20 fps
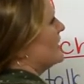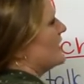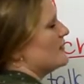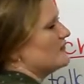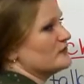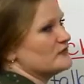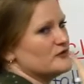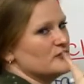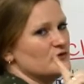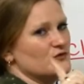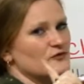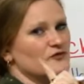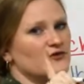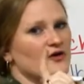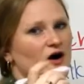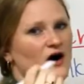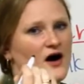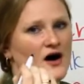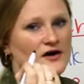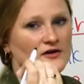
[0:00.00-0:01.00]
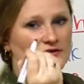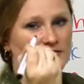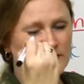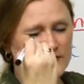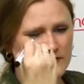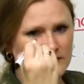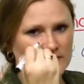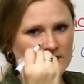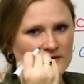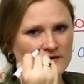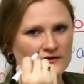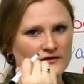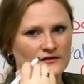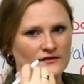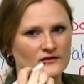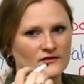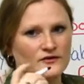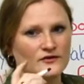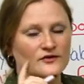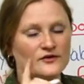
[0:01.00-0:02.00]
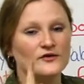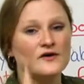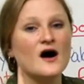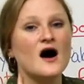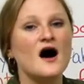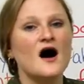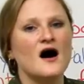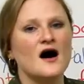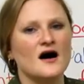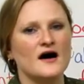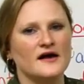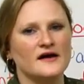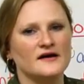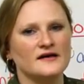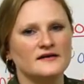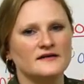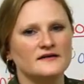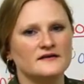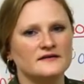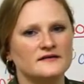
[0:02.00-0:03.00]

have to dot your I,